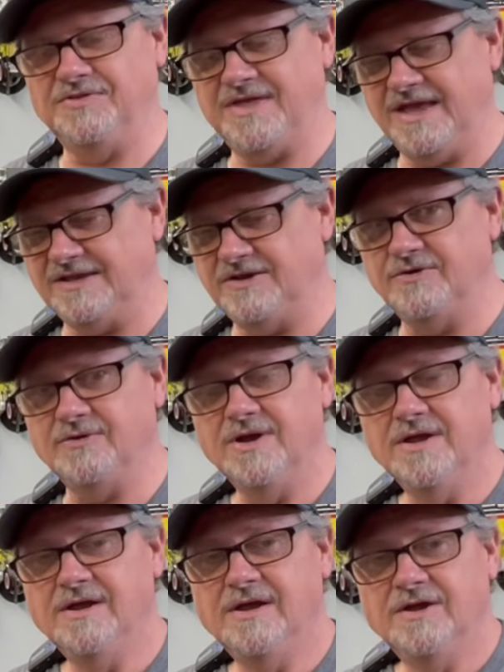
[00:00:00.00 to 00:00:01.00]
Thank you
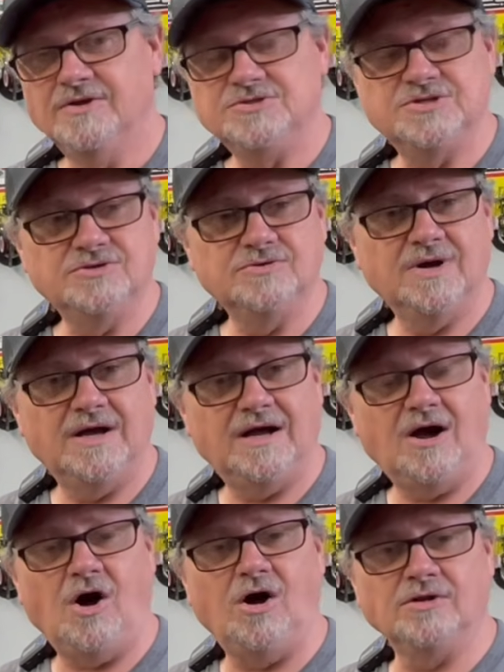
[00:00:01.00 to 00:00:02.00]
to
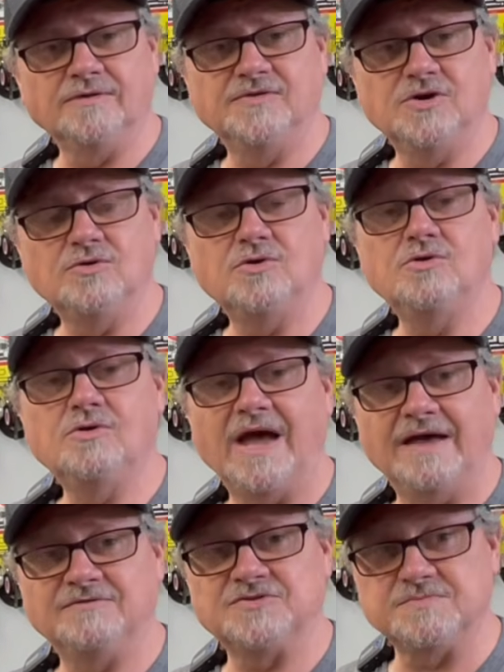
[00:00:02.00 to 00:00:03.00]
all of you who
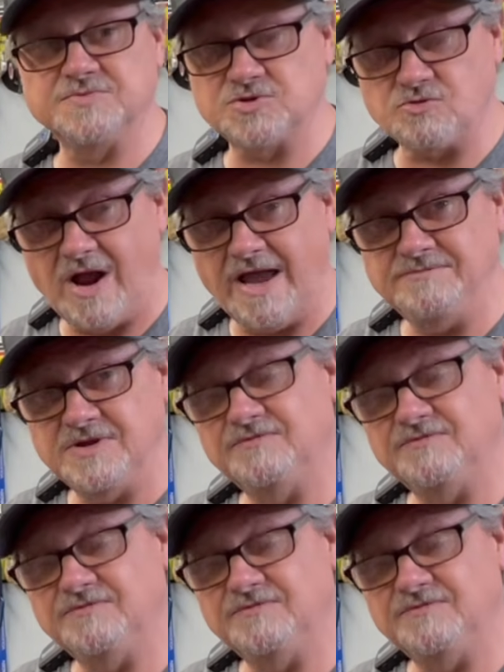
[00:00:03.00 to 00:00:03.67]
have subscribed.